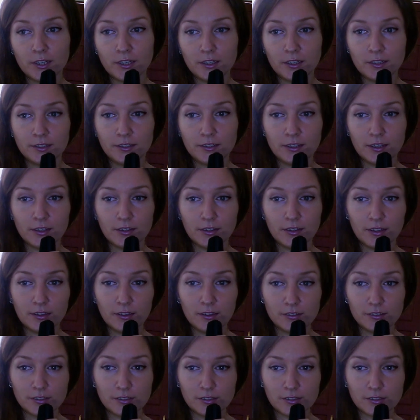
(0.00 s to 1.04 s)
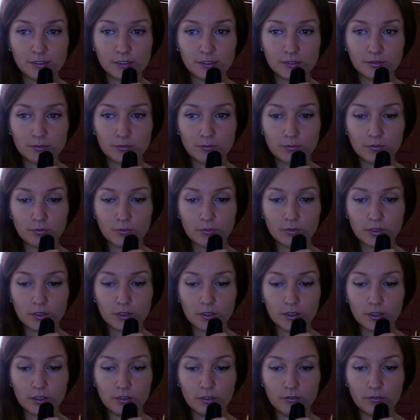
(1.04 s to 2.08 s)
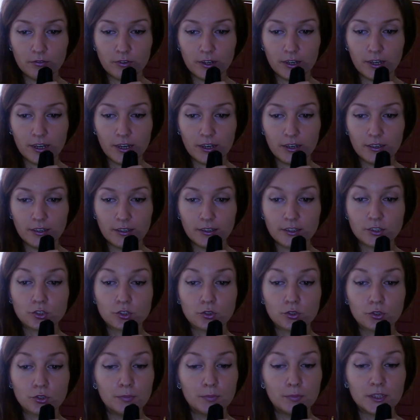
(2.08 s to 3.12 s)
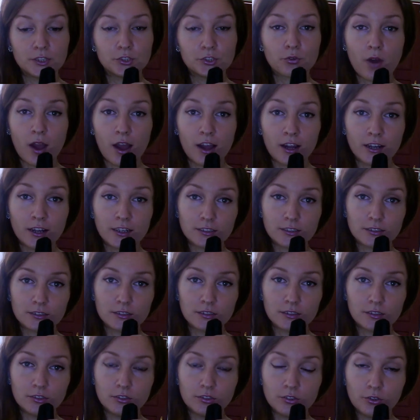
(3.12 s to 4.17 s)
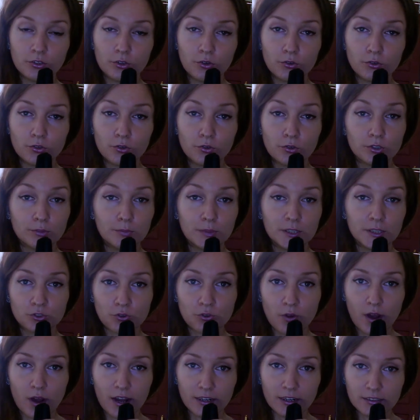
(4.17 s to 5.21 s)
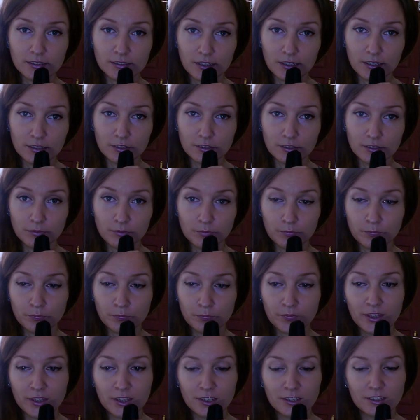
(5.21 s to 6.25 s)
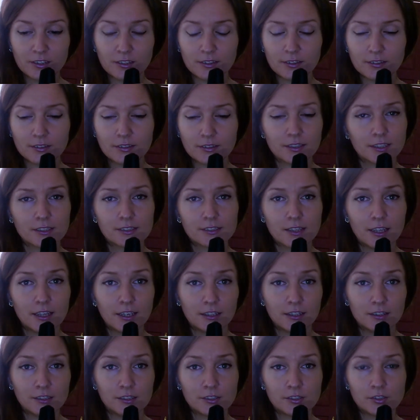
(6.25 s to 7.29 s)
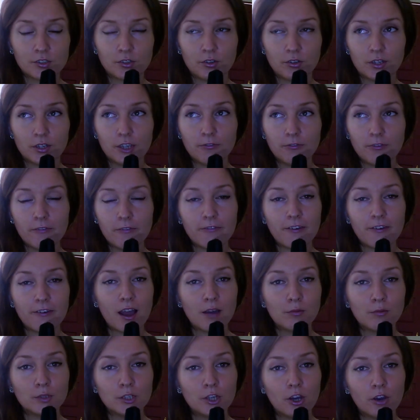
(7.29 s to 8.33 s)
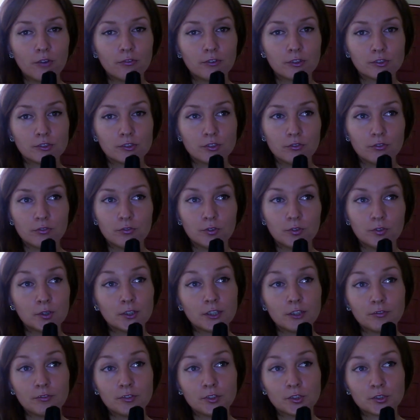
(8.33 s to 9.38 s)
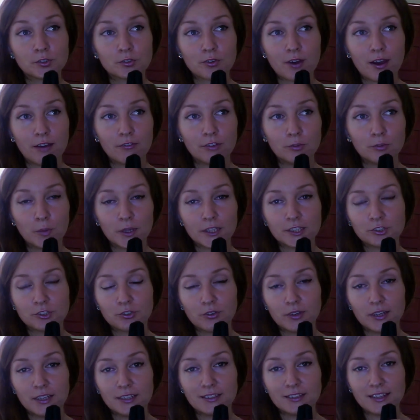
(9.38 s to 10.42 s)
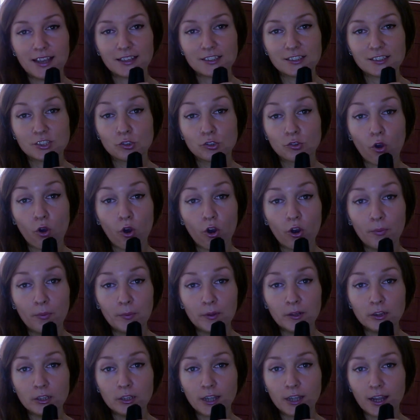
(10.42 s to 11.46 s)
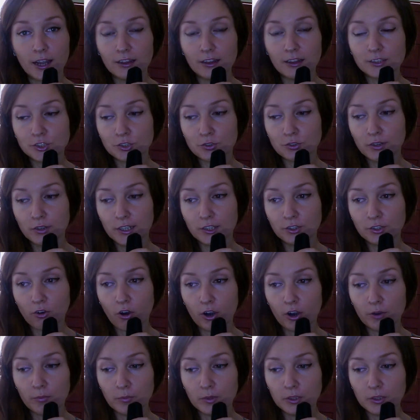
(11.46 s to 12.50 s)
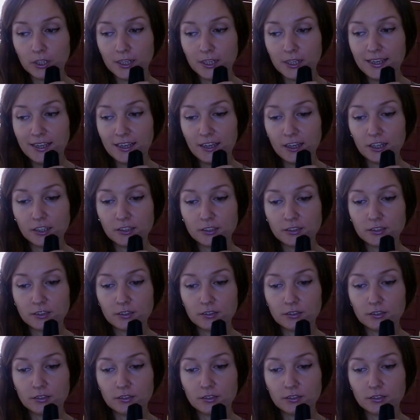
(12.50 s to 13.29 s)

India that this is it could be drugged, you could be drugged and things like this. So if a family offers you food, if you travel by train, that's normal, culturally normal, and